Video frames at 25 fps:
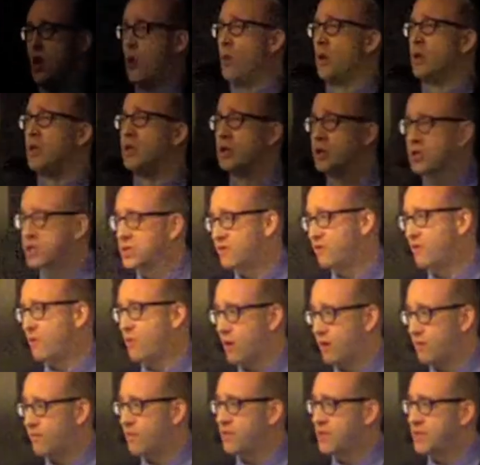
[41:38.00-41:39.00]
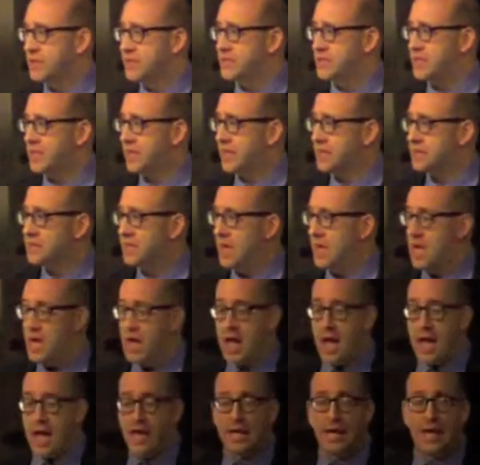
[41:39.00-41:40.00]
no one looks for for these things,
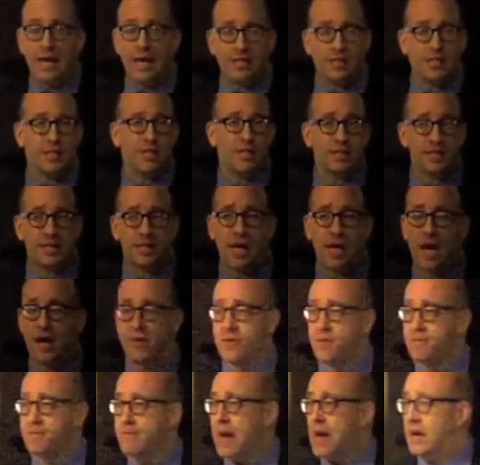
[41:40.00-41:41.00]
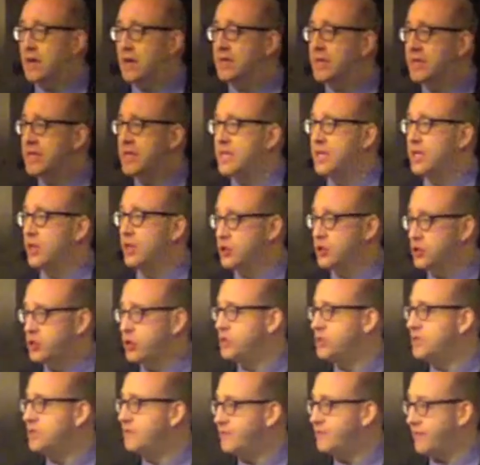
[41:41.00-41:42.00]
gets this guy, the Marquis
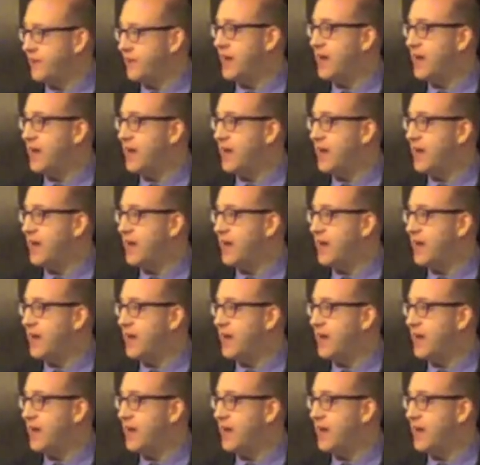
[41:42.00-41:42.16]
de